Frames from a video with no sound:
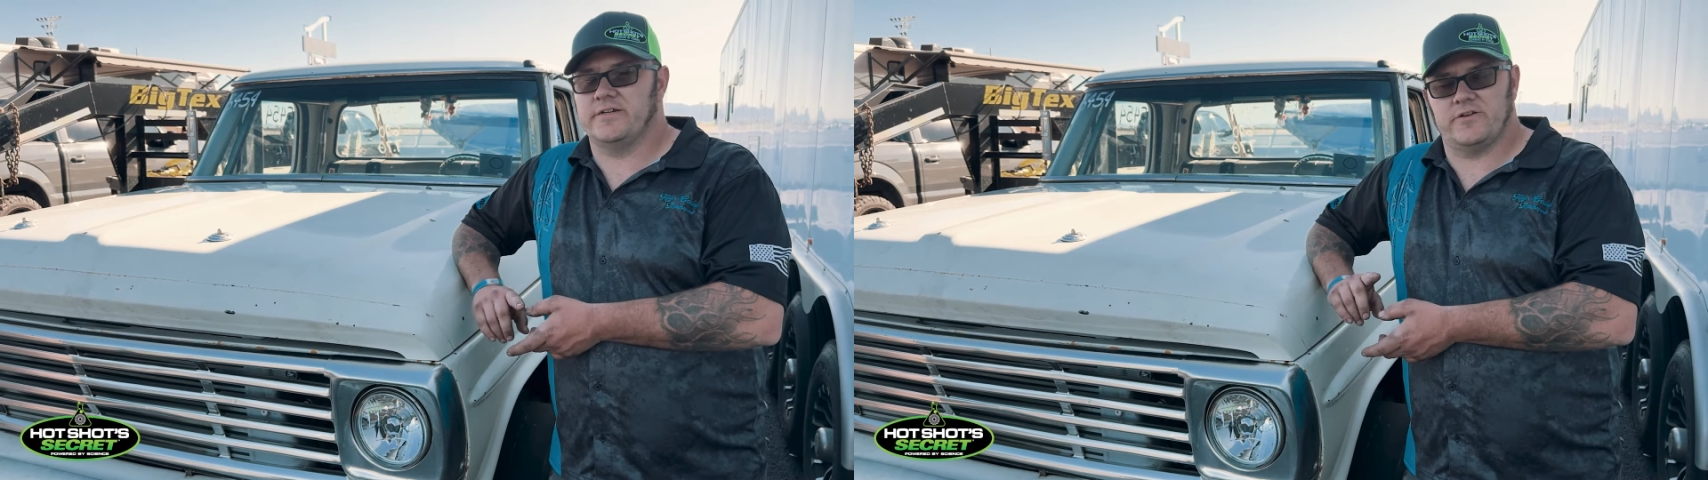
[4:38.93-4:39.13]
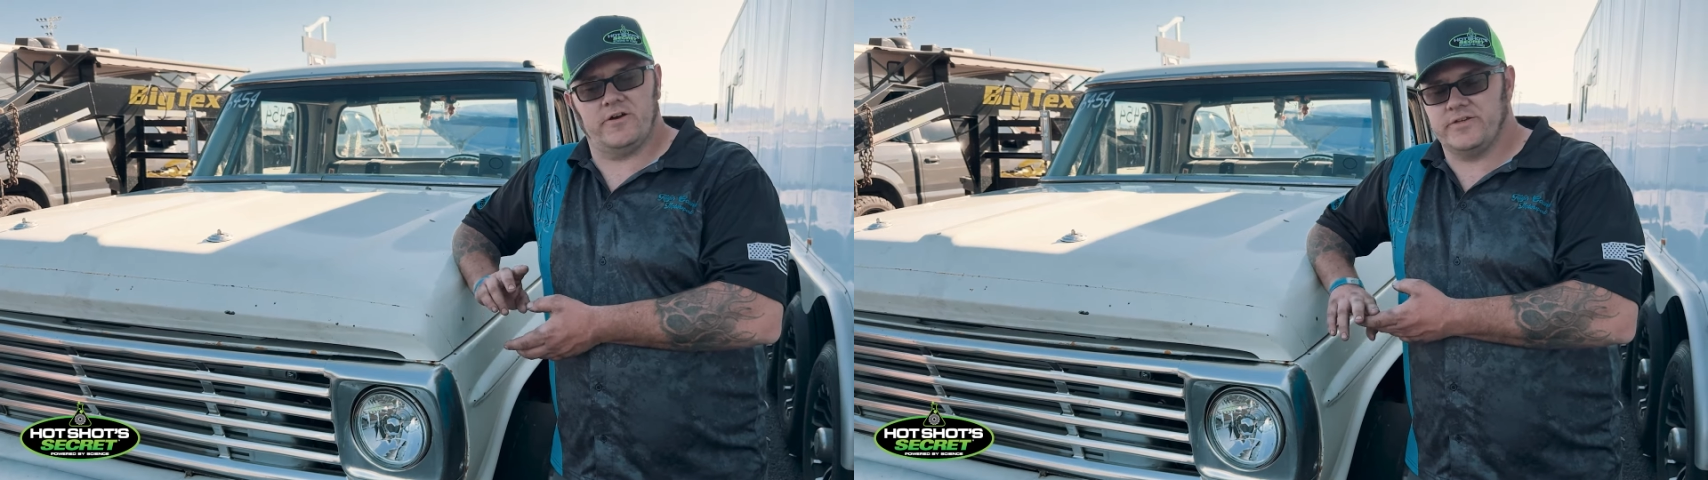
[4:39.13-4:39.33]

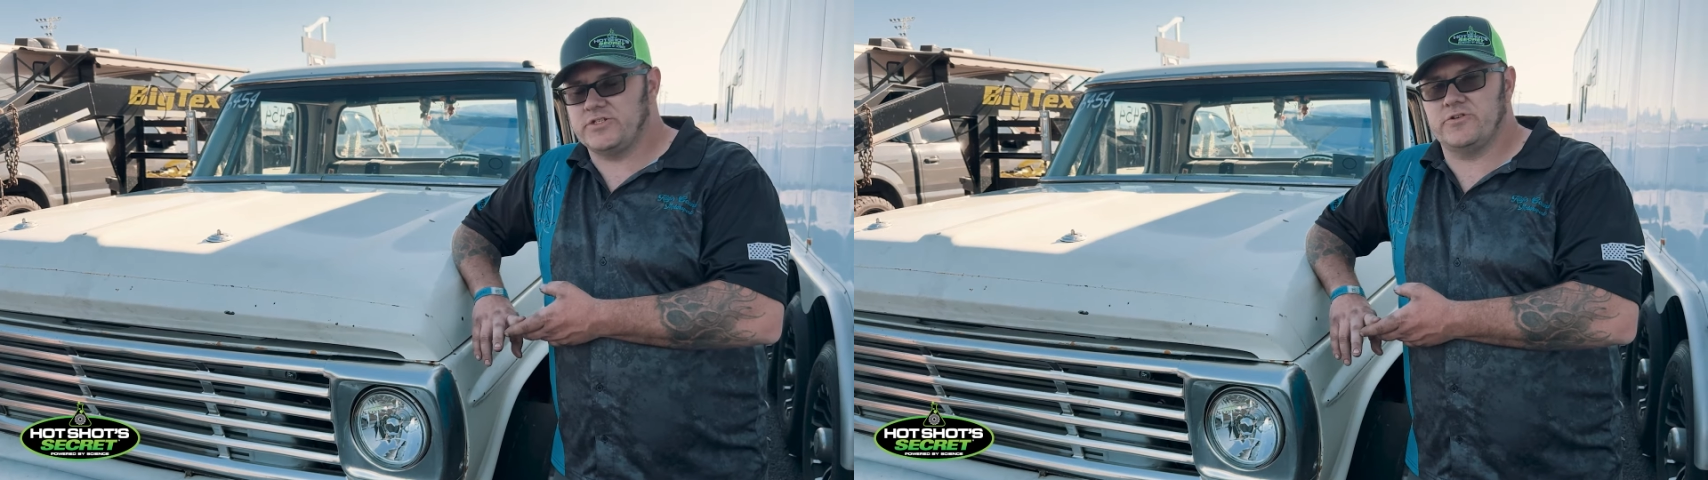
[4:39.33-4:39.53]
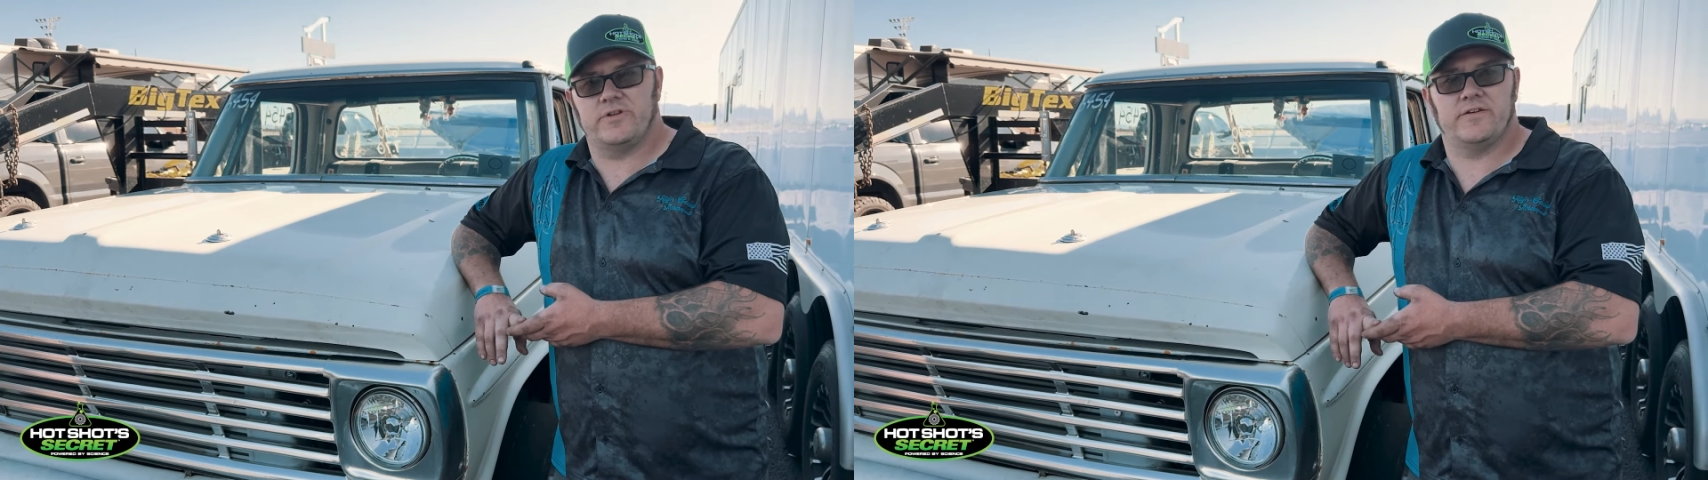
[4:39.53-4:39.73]
done all the
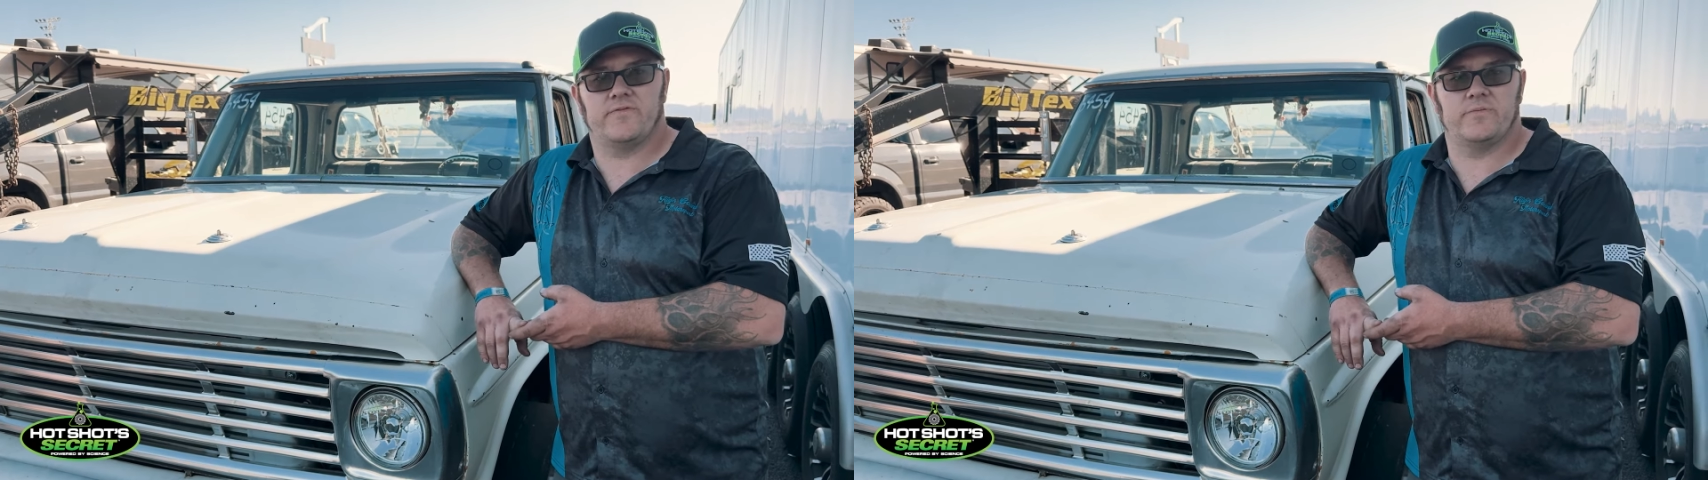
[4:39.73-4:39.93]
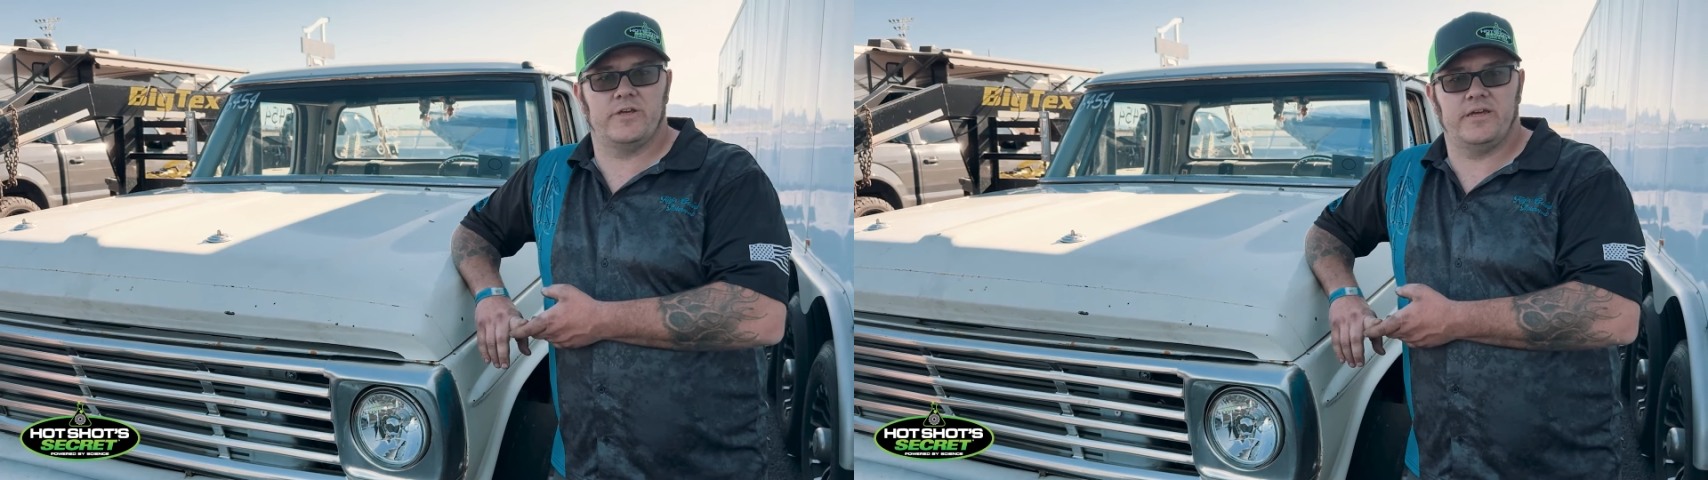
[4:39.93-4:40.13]
tuning
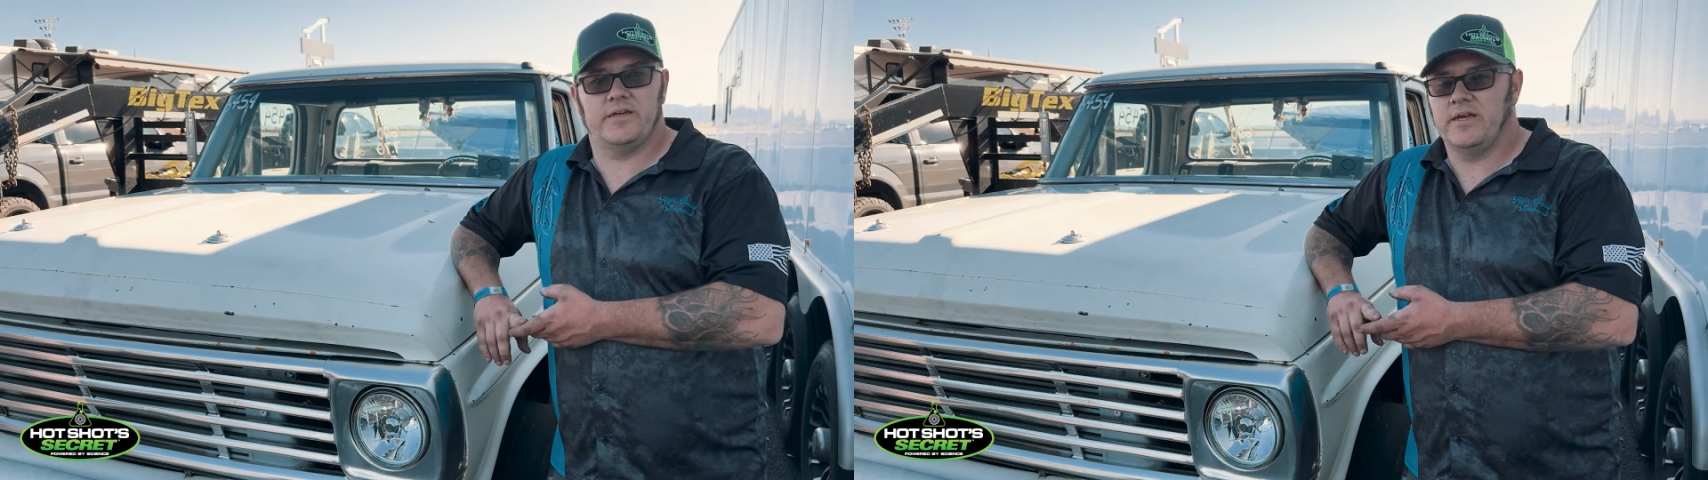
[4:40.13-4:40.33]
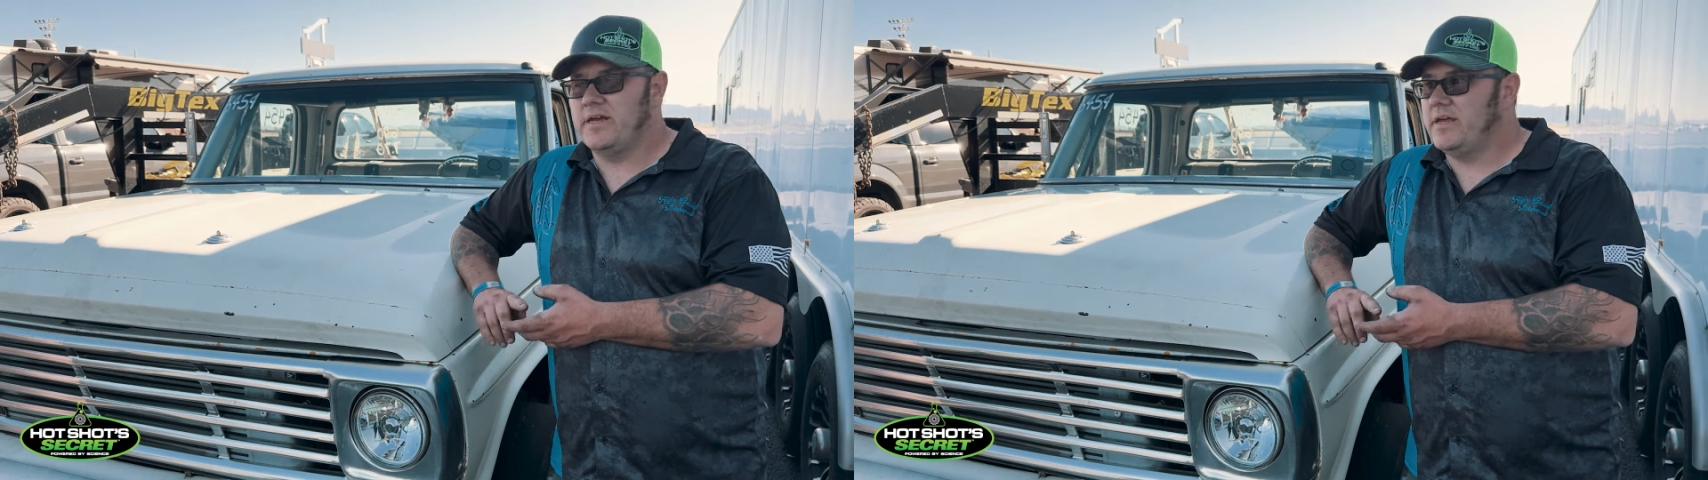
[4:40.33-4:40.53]
for me.